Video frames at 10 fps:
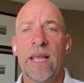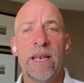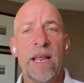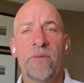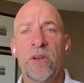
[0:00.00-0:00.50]

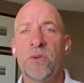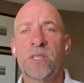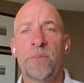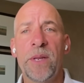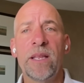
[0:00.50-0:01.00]
It never
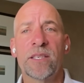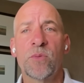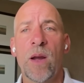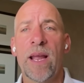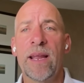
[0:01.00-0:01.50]
used to be
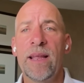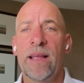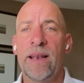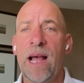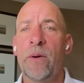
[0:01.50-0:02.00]
this way,
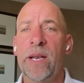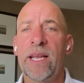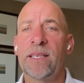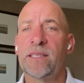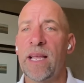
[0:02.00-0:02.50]
and now it
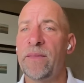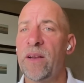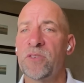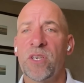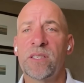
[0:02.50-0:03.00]
is, and
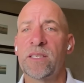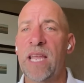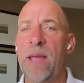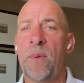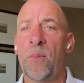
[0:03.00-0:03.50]
they're just as
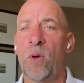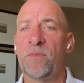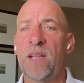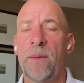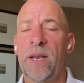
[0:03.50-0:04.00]
capable
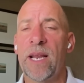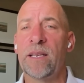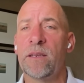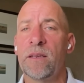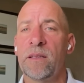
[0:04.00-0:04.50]
of
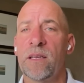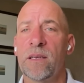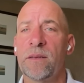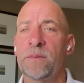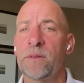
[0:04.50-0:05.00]
dominating
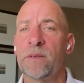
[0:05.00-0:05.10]
the